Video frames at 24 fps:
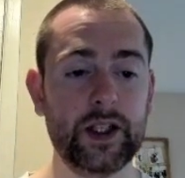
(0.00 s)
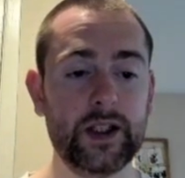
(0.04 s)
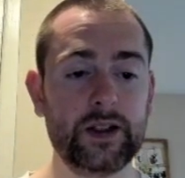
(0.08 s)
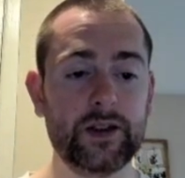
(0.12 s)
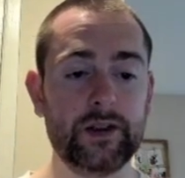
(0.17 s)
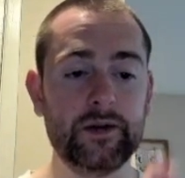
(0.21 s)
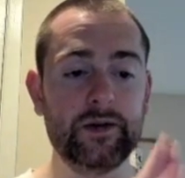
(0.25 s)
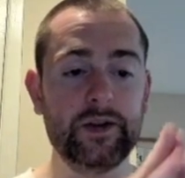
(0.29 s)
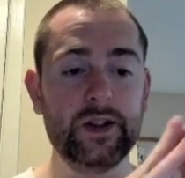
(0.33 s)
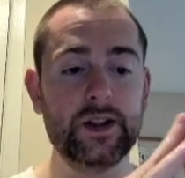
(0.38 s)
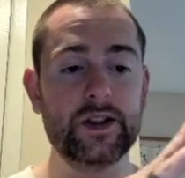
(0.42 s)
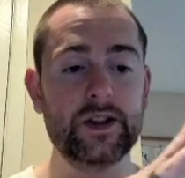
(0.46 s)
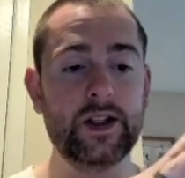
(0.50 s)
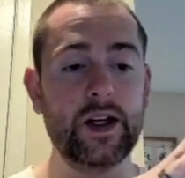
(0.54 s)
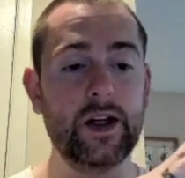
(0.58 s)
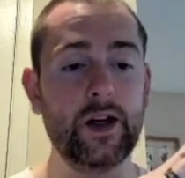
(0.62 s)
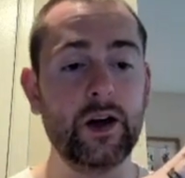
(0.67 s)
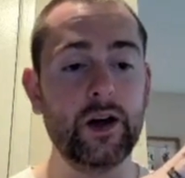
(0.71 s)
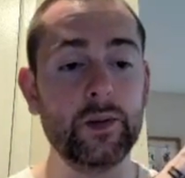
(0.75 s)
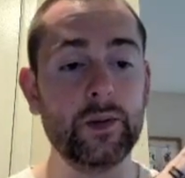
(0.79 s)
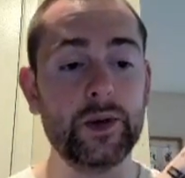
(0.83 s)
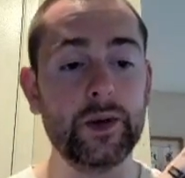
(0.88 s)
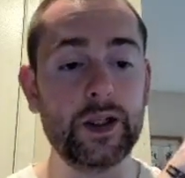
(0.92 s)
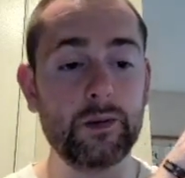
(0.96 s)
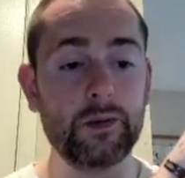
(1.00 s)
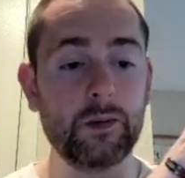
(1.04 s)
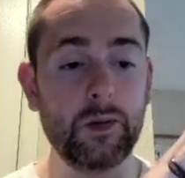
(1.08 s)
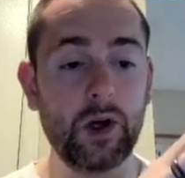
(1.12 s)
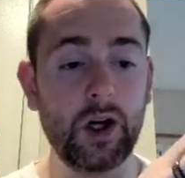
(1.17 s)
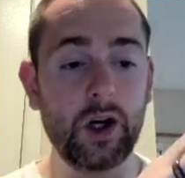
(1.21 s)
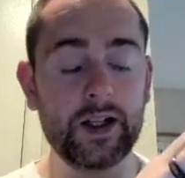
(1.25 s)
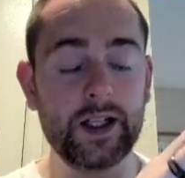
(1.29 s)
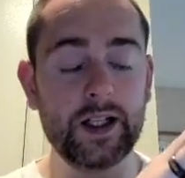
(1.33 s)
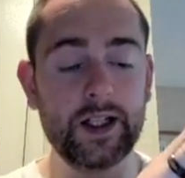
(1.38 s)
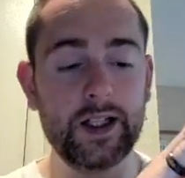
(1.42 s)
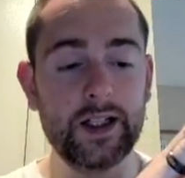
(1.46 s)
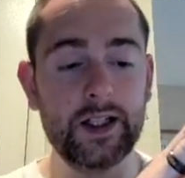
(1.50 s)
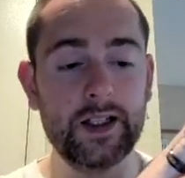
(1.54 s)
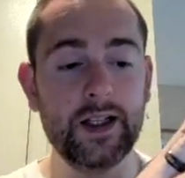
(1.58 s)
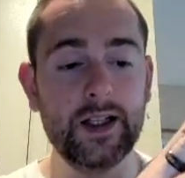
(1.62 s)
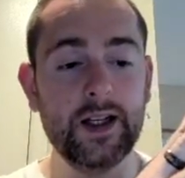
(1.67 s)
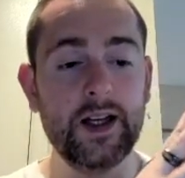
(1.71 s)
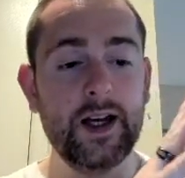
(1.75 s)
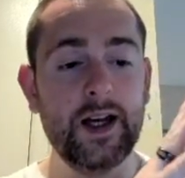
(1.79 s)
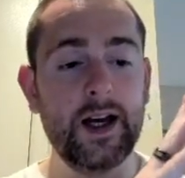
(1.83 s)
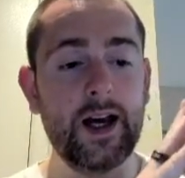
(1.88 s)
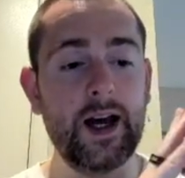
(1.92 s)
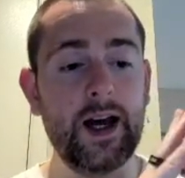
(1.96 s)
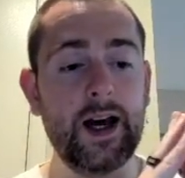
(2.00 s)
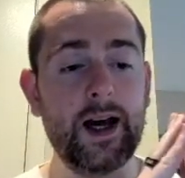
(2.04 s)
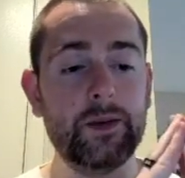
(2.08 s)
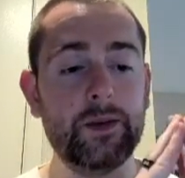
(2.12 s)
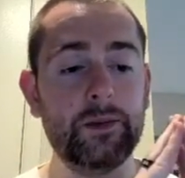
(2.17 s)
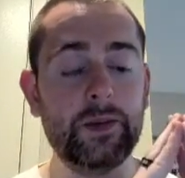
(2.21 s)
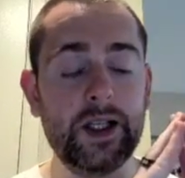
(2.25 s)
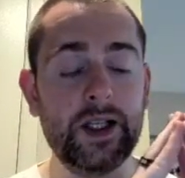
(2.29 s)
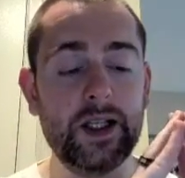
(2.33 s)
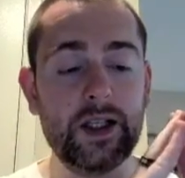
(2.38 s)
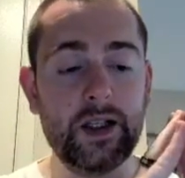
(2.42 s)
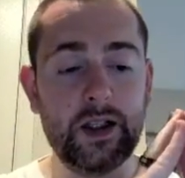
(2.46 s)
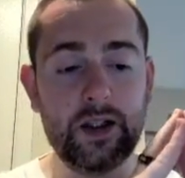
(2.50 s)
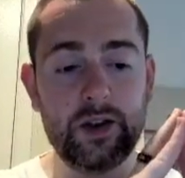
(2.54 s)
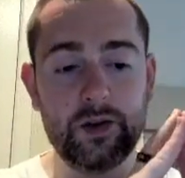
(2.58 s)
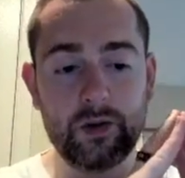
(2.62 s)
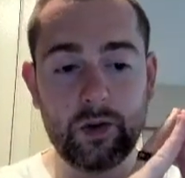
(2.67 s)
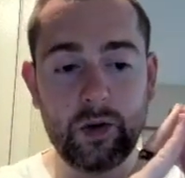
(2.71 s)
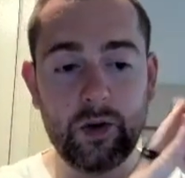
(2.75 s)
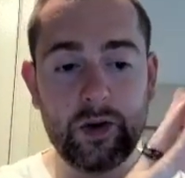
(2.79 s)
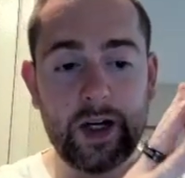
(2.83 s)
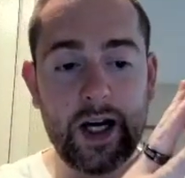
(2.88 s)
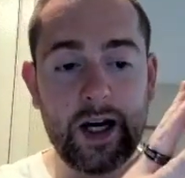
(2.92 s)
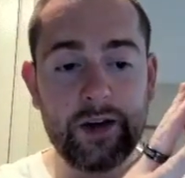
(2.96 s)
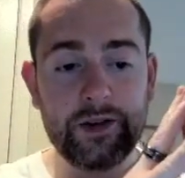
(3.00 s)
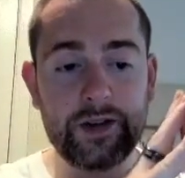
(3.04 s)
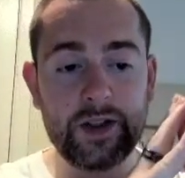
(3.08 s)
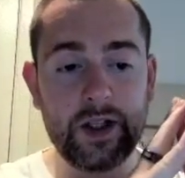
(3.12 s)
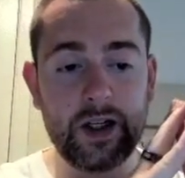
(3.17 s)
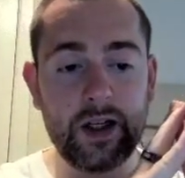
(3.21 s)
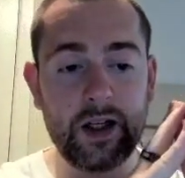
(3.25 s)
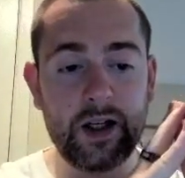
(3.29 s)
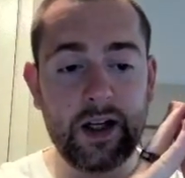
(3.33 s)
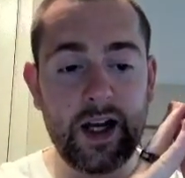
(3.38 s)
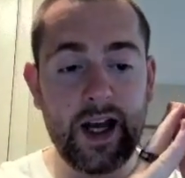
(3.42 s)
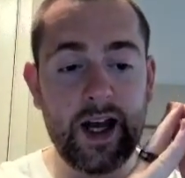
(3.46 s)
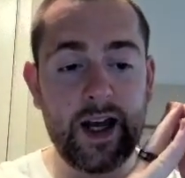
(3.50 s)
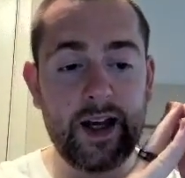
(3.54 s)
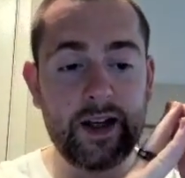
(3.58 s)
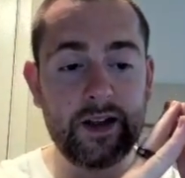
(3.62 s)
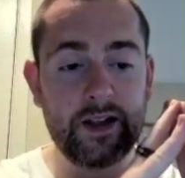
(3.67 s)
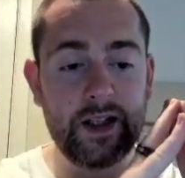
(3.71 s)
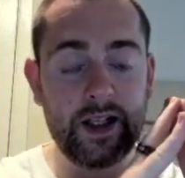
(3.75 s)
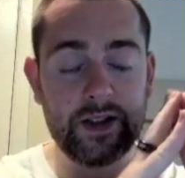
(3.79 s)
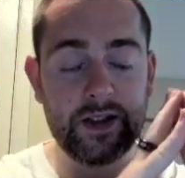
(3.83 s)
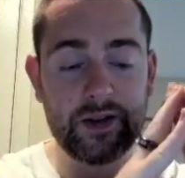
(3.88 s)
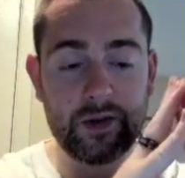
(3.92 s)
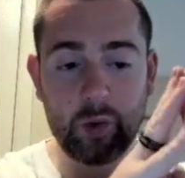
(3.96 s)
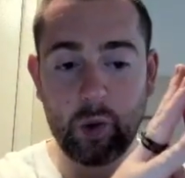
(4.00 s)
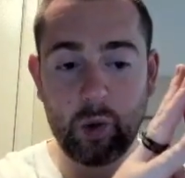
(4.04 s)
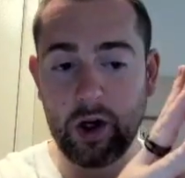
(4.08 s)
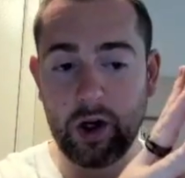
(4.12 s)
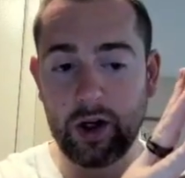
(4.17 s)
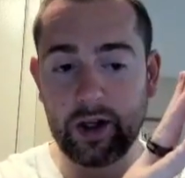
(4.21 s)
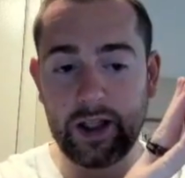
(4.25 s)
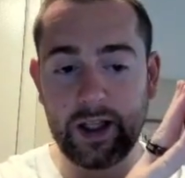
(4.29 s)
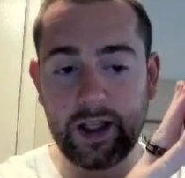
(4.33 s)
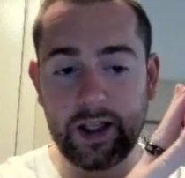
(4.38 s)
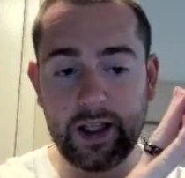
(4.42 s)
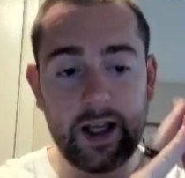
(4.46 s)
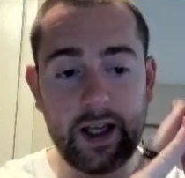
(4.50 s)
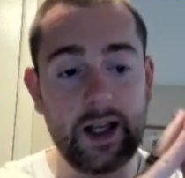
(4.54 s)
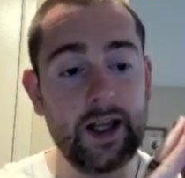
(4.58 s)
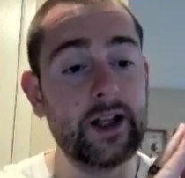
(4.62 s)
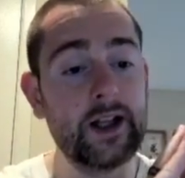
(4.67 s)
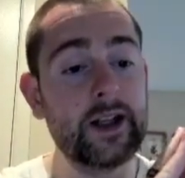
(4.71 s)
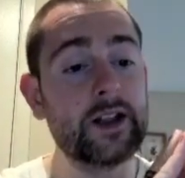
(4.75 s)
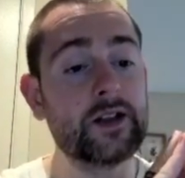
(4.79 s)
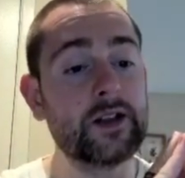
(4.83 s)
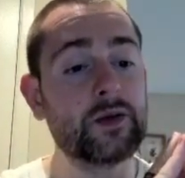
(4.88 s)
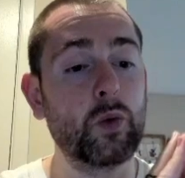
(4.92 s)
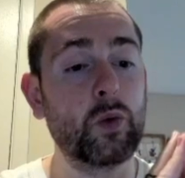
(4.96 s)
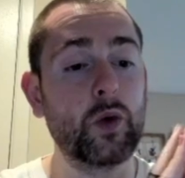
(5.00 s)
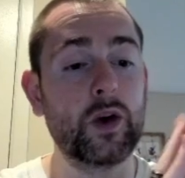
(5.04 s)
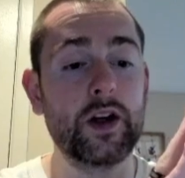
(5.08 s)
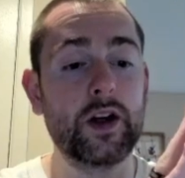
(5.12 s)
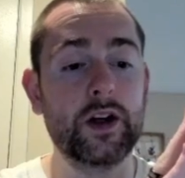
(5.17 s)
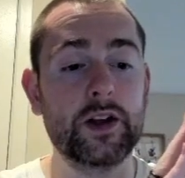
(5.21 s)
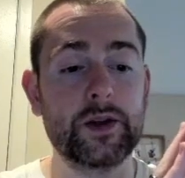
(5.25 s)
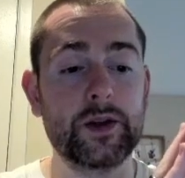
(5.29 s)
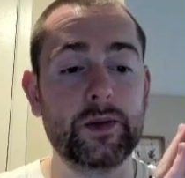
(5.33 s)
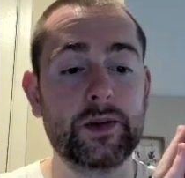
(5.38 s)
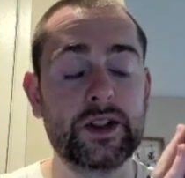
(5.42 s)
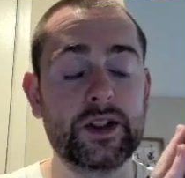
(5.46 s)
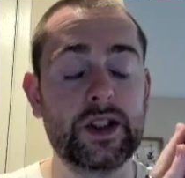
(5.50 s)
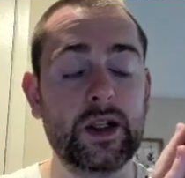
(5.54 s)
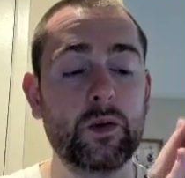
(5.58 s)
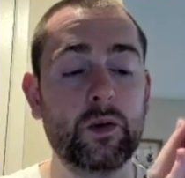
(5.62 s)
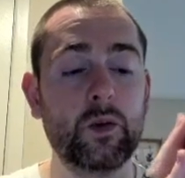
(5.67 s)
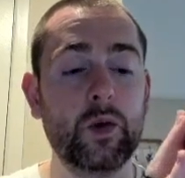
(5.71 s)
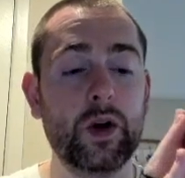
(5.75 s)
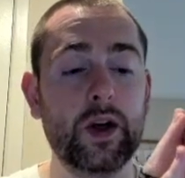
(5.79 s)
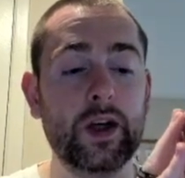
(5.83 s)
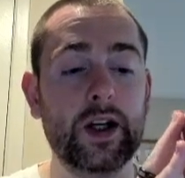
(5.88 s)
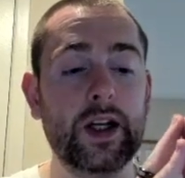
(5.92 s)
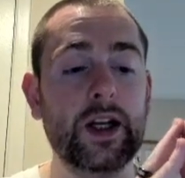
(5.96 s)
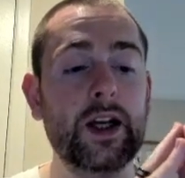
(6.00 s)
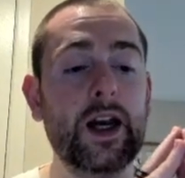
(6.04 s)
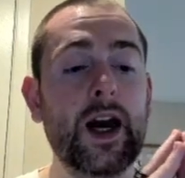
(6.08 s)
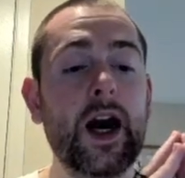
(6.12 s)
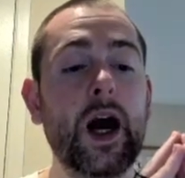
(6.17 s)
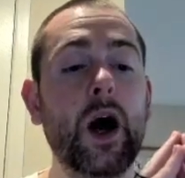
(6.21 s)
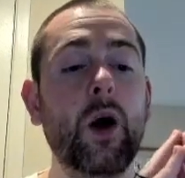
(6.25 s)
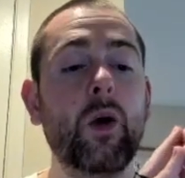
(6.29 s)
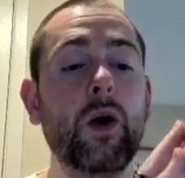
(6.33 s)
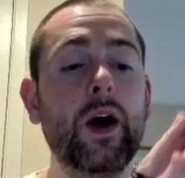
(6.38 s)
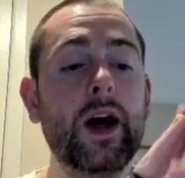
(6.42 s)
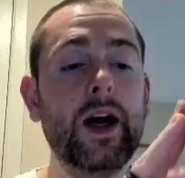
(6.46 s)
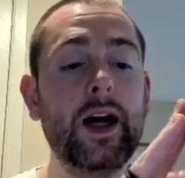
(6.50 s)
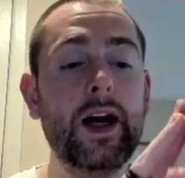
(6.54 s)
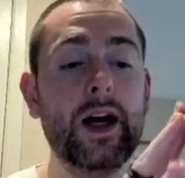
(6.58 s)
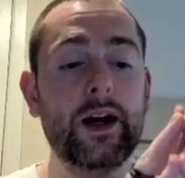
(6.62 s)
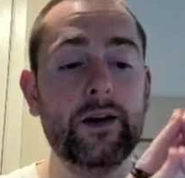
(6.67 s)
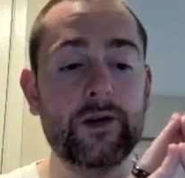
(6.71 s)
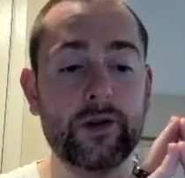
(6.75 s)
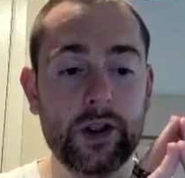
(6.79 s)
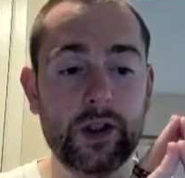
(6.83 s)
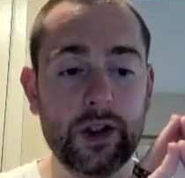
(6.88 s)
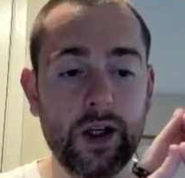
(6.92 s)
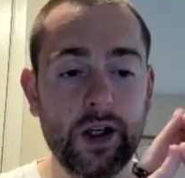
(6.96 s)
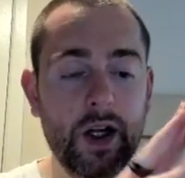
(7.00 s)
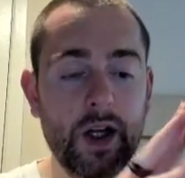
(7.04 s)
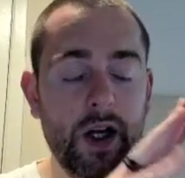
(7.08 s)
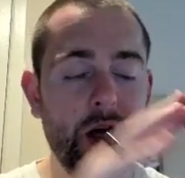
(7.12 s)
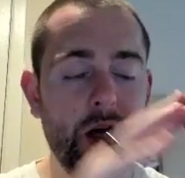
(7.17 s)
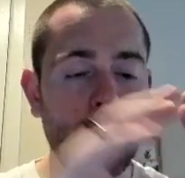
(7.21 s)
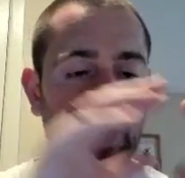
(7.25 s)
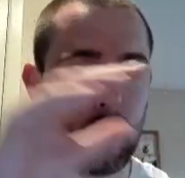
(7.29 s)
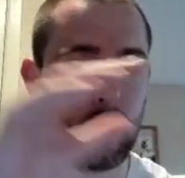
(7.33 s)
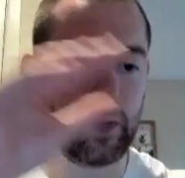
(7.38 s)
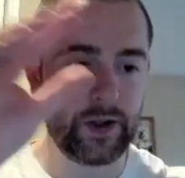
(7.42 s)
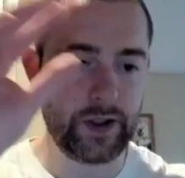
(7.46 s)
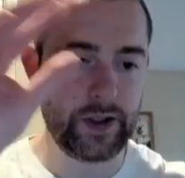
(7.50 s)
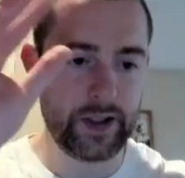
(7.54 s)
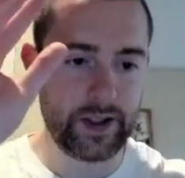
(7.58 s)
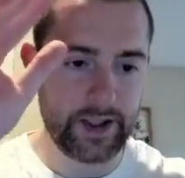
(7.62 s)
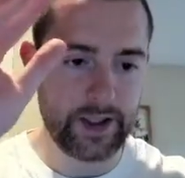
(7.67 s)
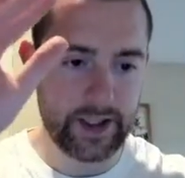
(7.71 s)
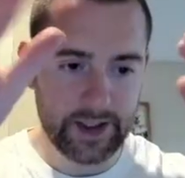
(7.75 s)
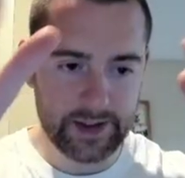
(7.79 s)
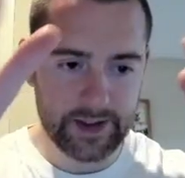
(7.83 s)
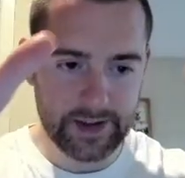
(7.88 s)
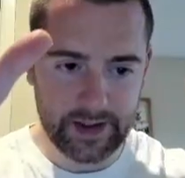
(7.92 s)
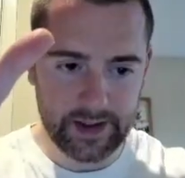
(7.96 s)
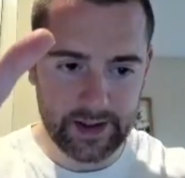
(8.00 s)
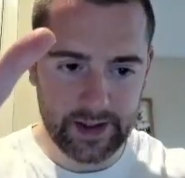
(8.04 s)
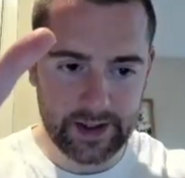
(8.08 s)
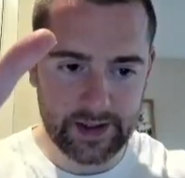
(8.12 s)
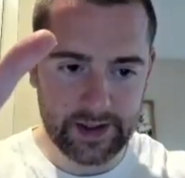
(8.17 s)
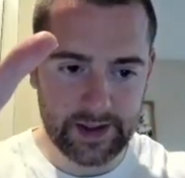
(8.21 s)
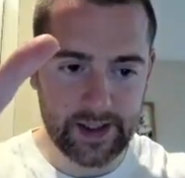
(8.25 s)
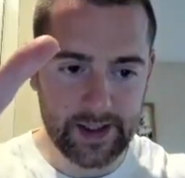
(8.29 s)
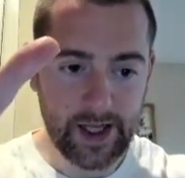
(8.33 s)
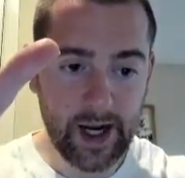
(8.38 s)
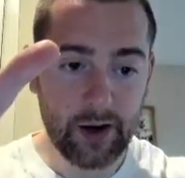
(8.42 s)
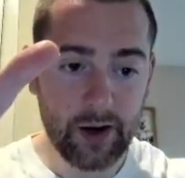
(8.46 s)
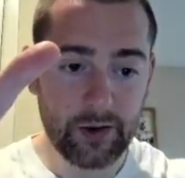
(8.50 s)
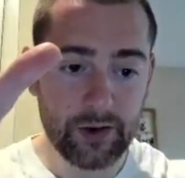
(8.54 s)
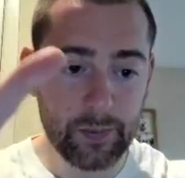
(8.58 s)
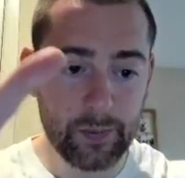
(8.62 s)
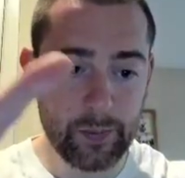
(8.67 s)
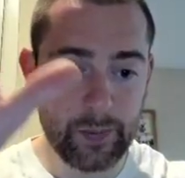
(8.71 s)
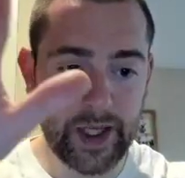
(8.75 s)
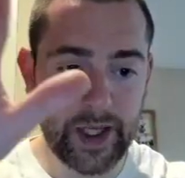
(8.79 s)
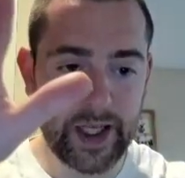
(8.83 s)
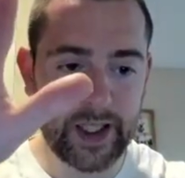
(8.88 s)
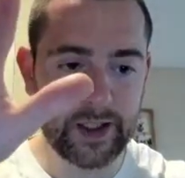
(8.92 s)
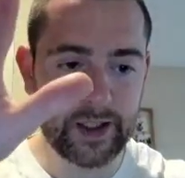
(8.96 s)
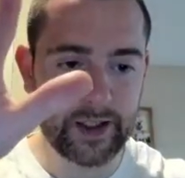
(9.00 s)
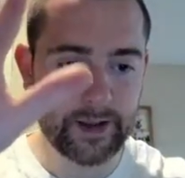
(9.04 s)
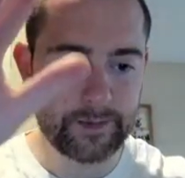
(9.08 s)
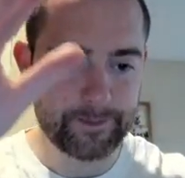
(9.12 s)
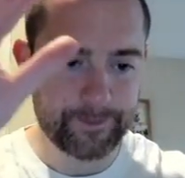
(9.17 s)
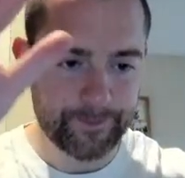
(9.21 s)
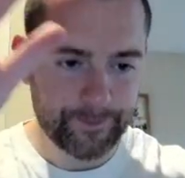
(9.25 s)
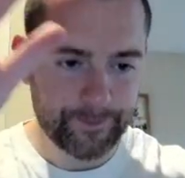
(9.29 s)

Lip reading: EasyFees.io being marketed and being thrown out there, and it's working. It is 100% working. However, this is now the beta.